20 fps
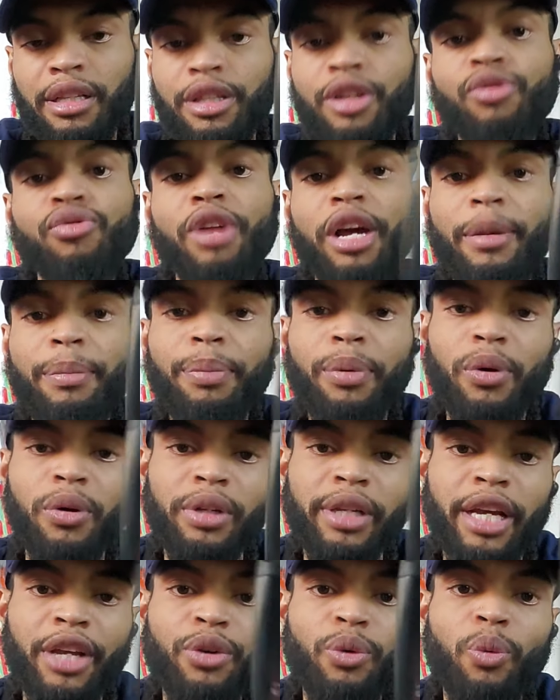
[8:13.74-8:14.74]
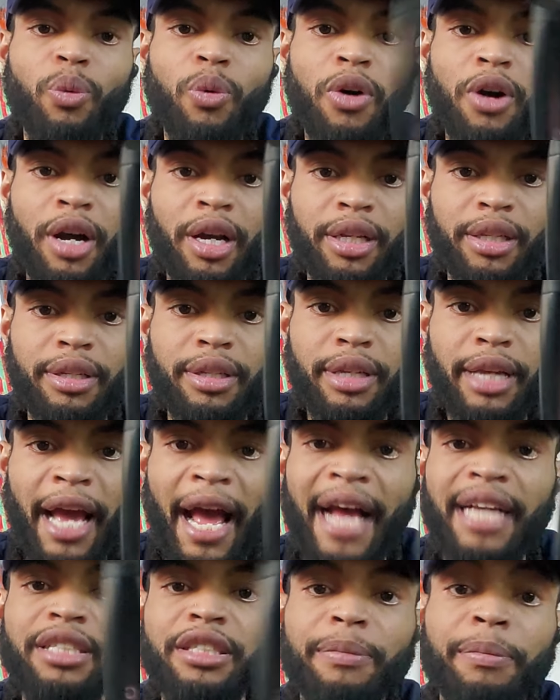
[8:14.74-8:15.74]
the right pull that you want. It
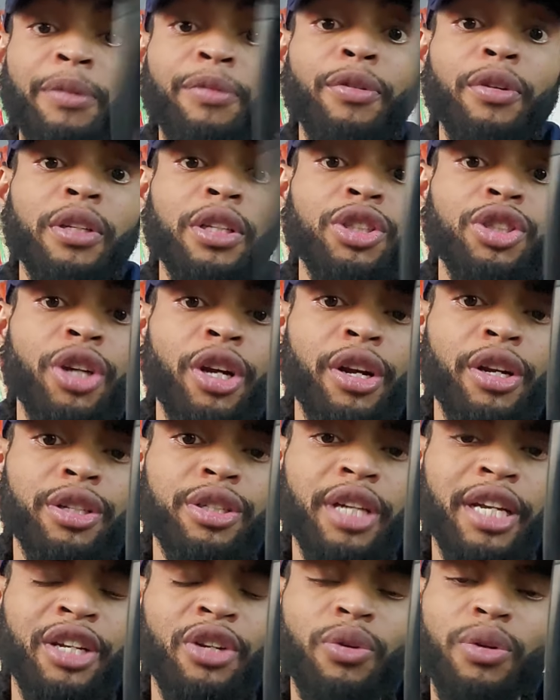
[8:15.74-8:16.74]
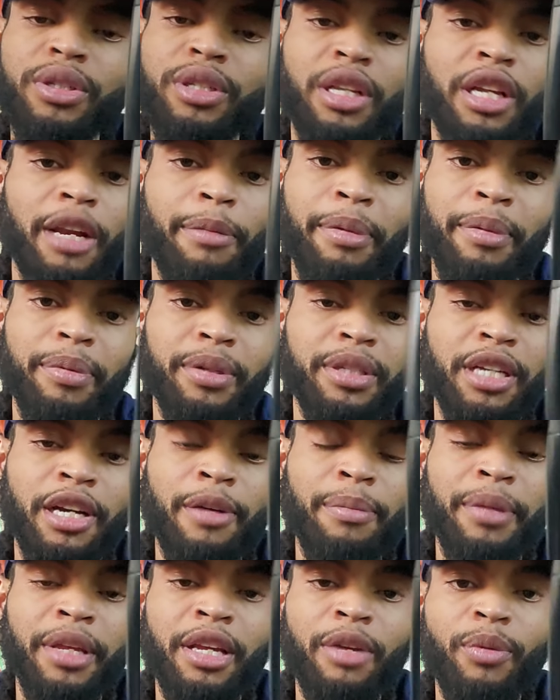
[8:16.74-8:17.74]
has to be fully charged. I notice a lot of people
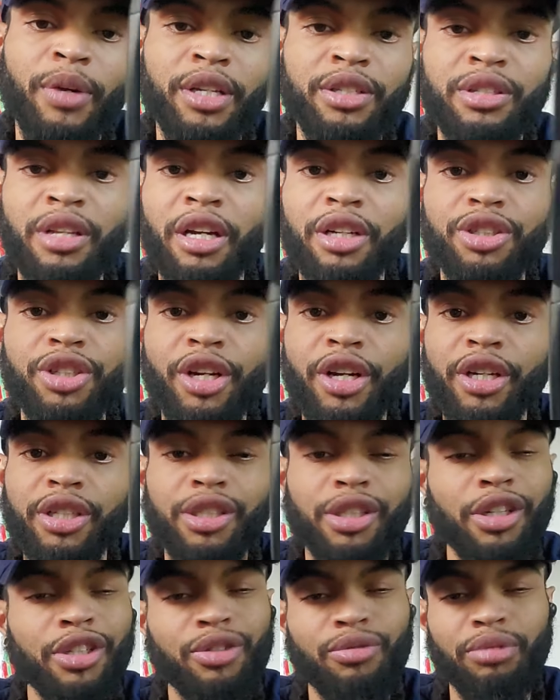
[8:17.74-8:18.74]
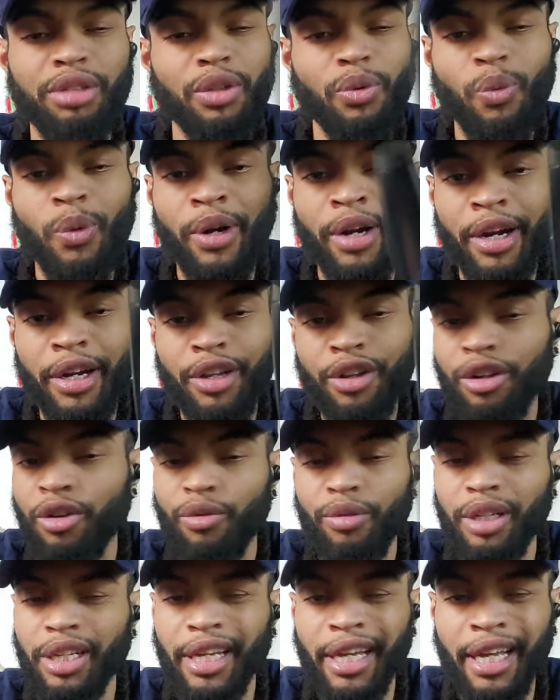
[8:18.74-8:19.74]
tell me when it's not charged, it doesn't really work. You
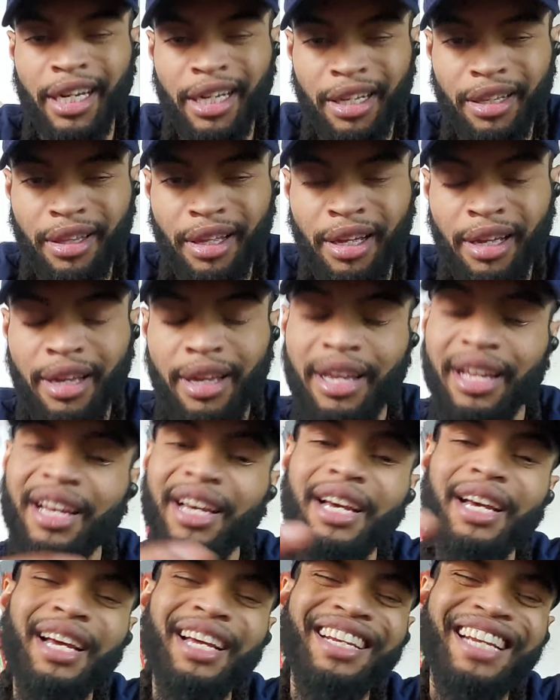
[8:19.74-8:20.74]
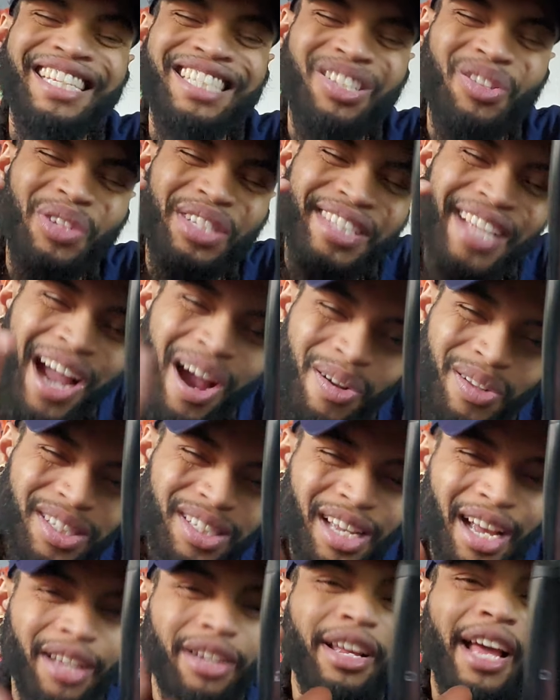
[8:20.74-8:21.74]
don't really get anything. That's the only
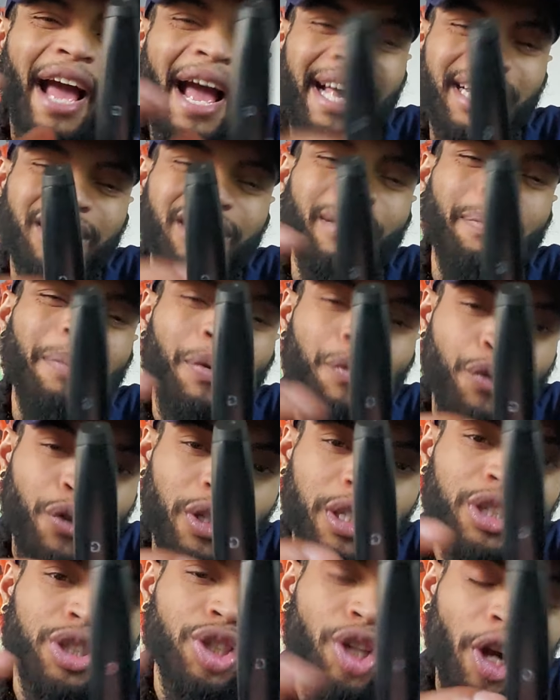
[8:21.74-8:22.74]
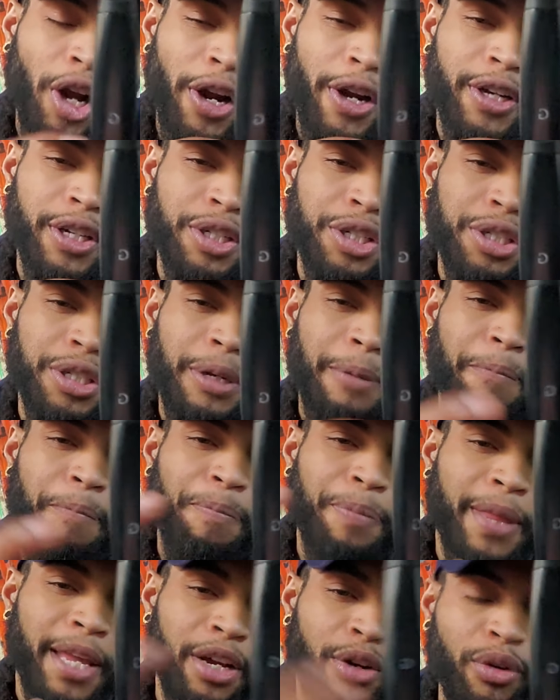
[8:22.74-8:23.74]
downside. It has to be fully charged
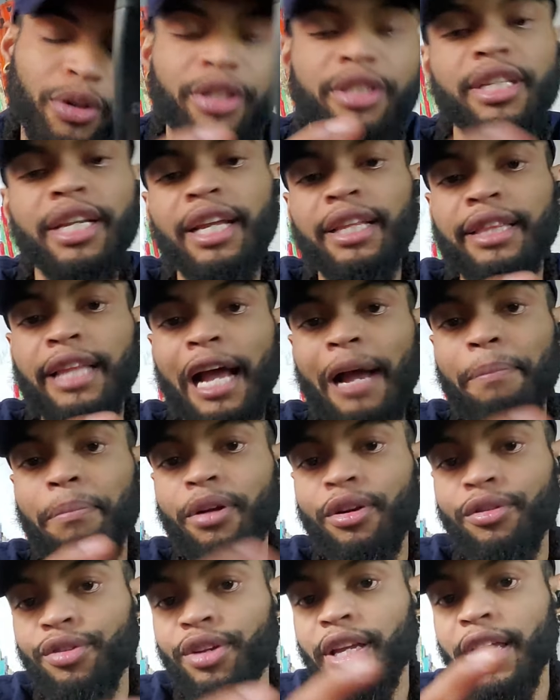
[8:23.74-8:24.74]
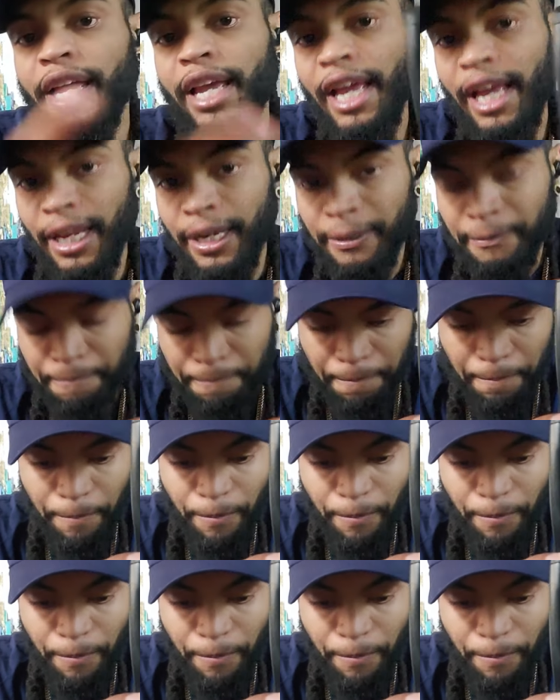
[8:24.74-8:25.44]
in order to get that perfect hit.